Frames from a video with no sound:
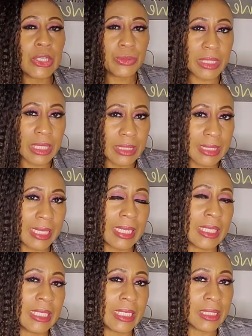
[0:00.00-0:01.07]
things kind
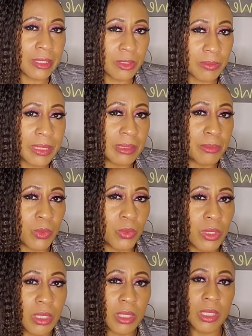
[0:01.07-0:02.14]
of get a little bit
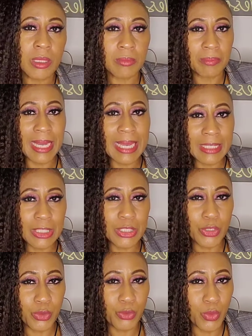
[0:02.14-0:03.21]
more back to the
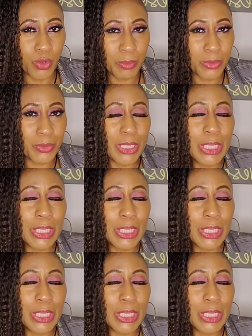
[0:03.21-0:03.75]
new normal,